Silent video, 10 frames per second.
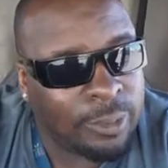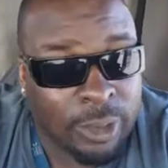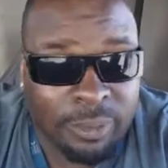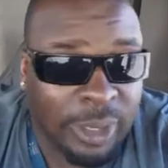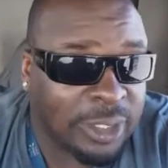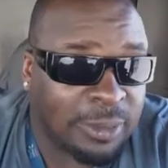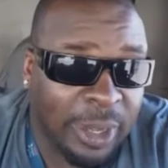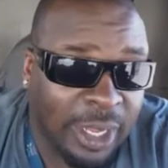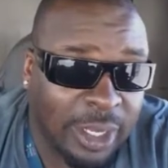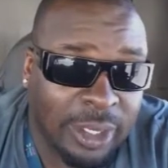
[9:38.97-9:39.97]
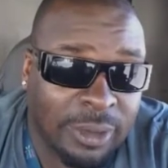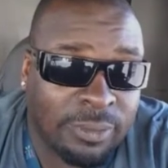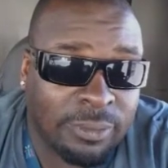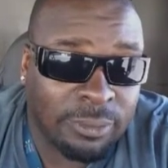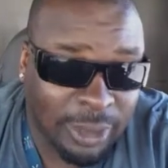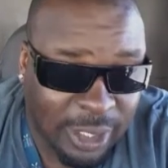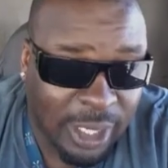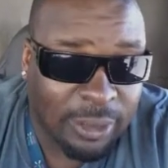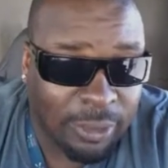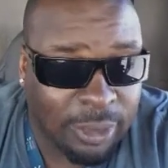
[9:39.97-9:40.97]
you can basically pay in with
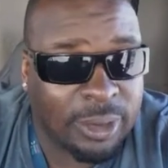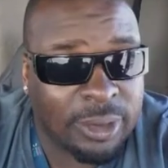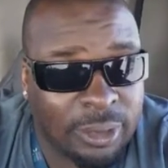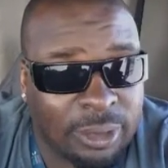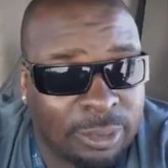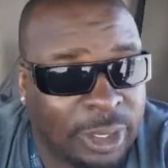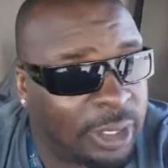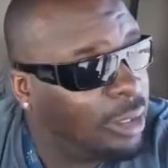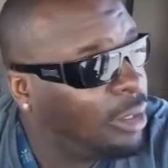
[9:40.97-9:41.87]
that quarter. You know what I mean?